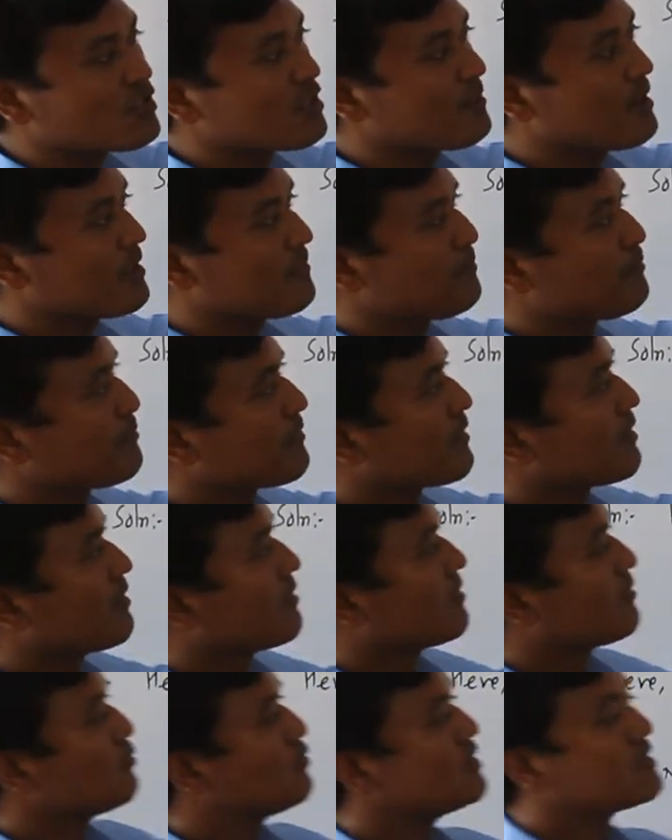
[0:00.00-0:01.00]
given,
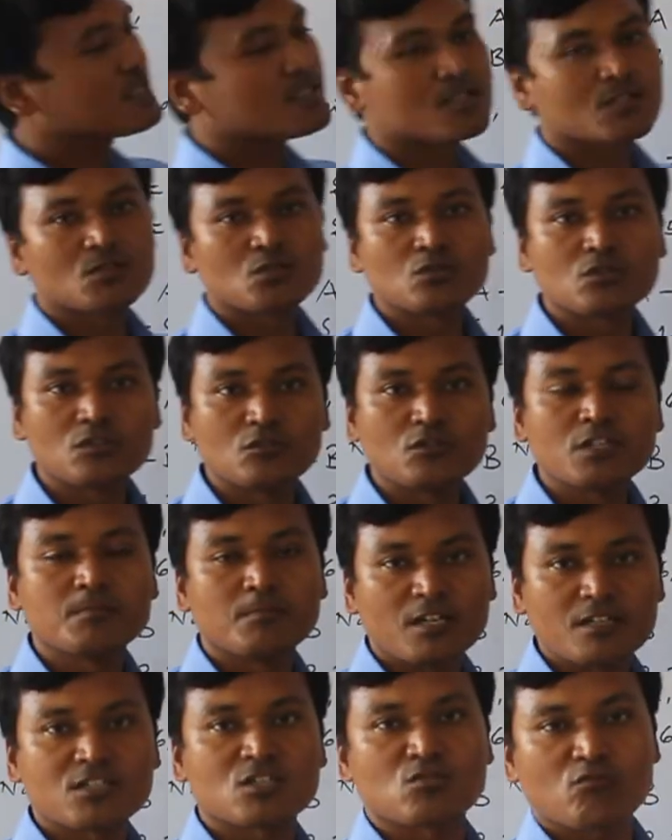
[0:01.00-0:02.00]
we
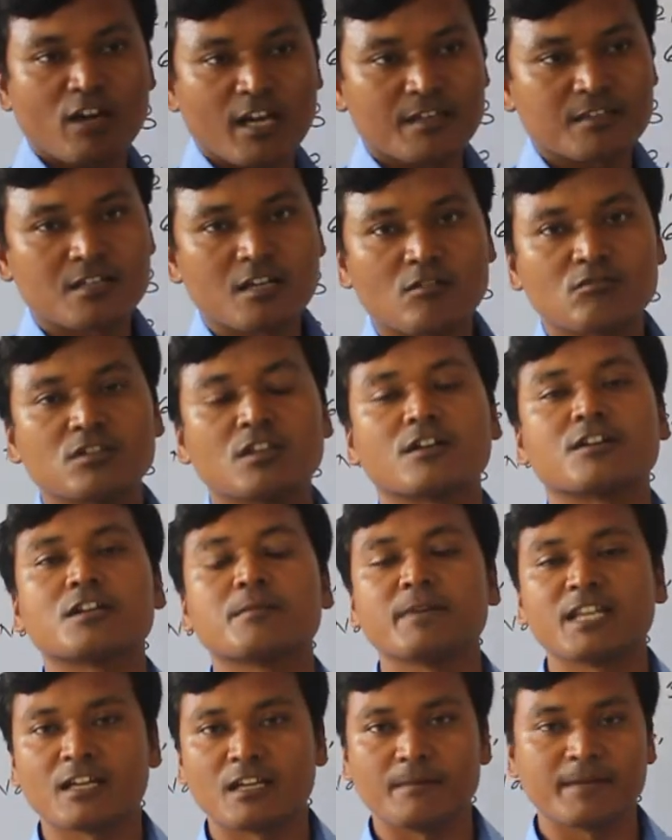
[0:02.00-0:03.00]
must write down the
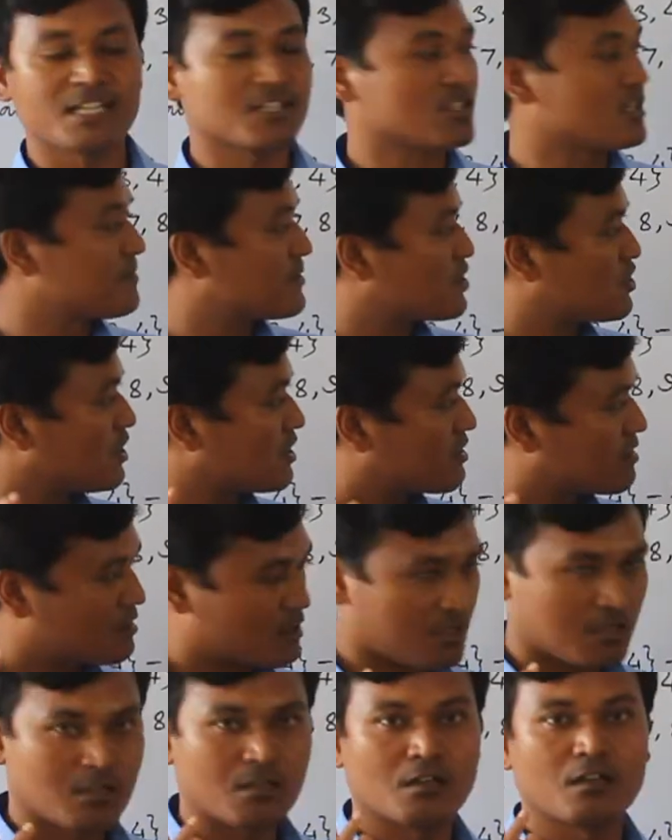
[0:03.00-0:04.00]
remaining elements of set.
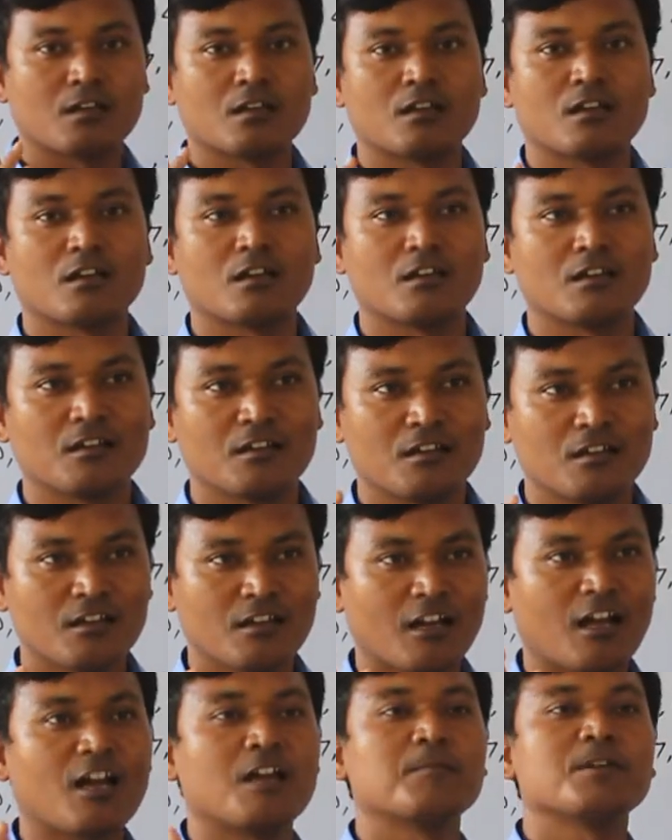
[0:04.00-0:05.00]

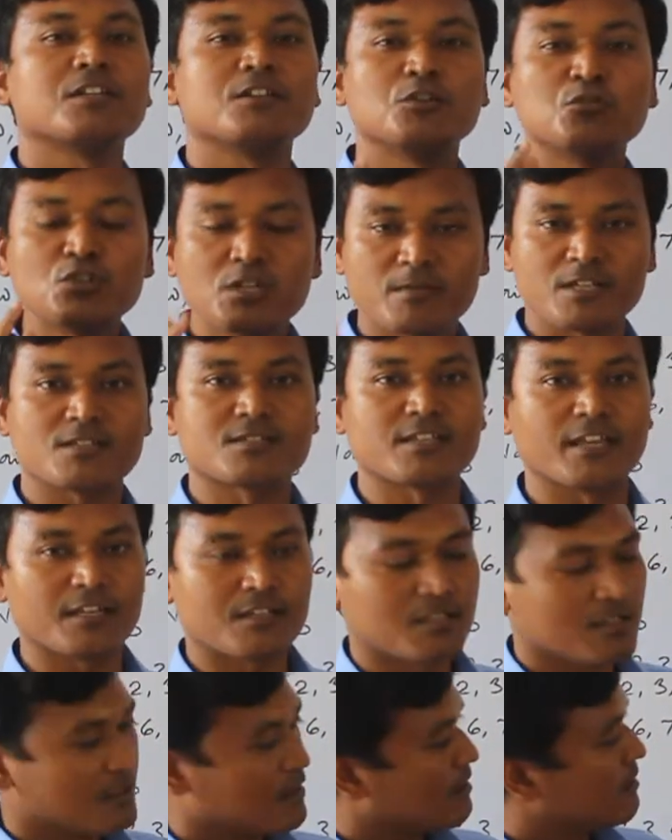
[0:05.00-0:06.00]
I mean universal
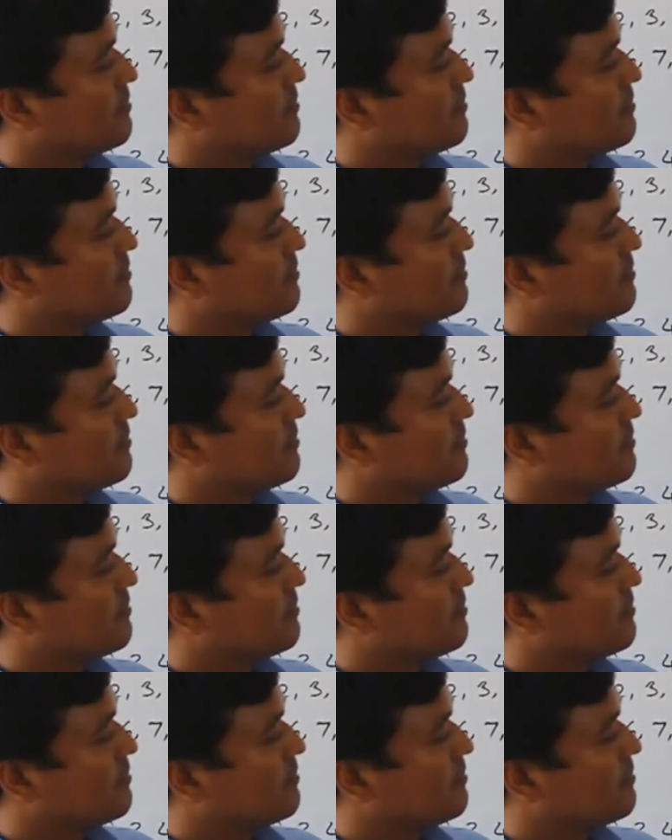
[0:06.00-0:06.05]
set